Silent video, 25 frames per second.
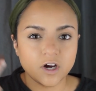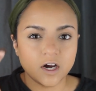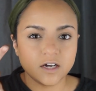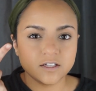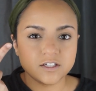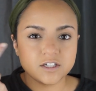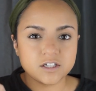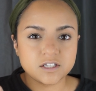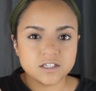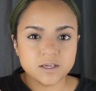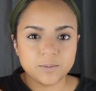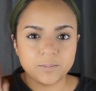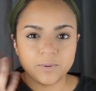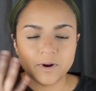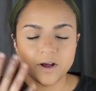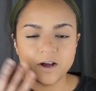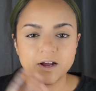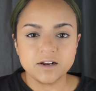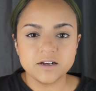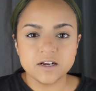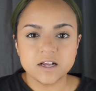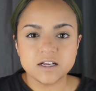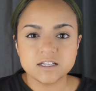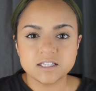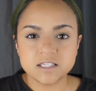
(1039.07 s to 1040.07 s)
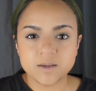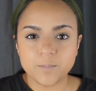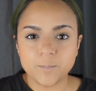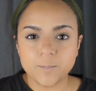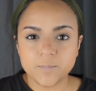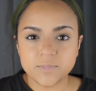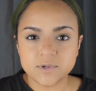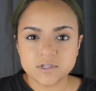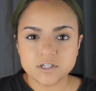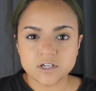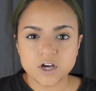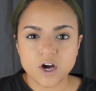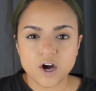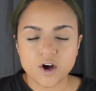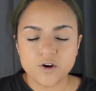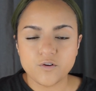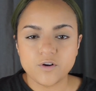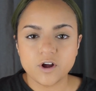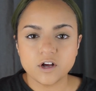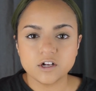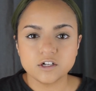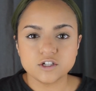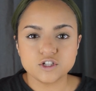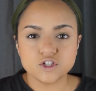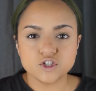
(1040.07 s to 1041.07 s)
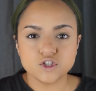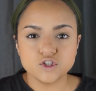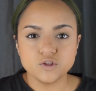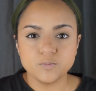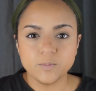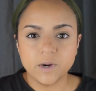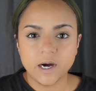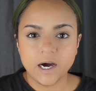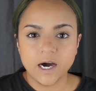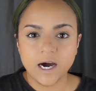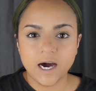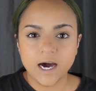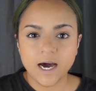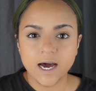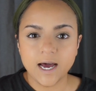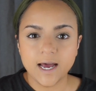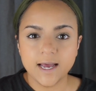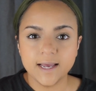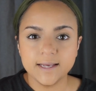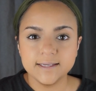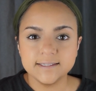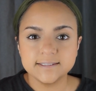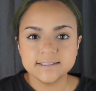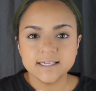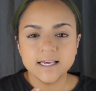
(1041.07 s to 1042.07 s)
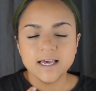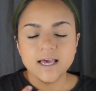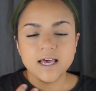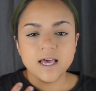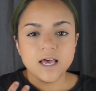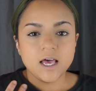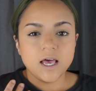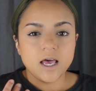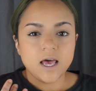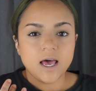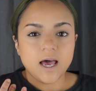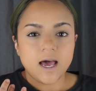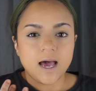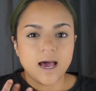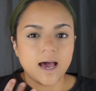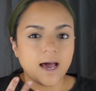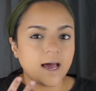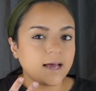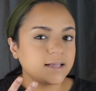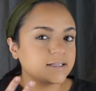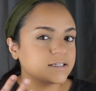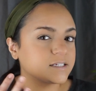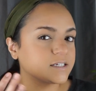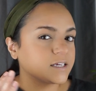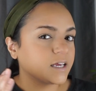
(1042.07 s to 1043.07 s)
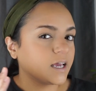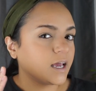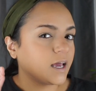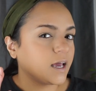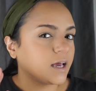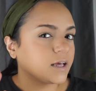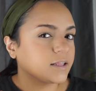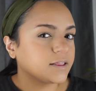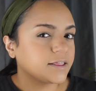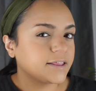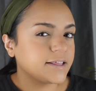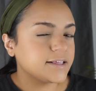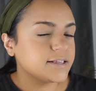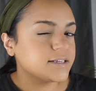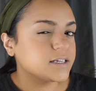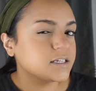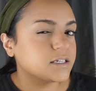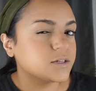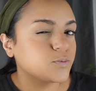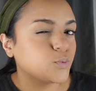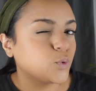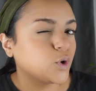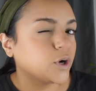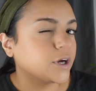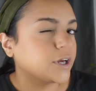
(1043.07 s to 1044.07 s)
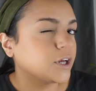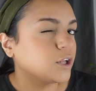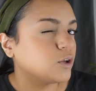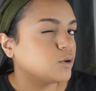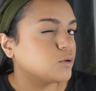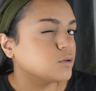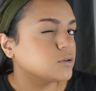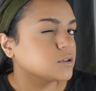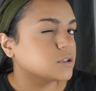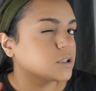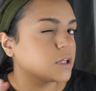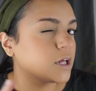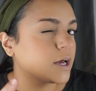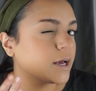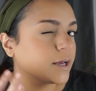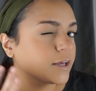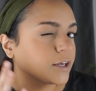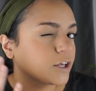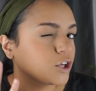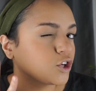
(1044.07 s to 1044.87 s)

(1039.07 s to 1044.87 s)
I just applied some mascara to my eyes, and yeah, this is what it looks like.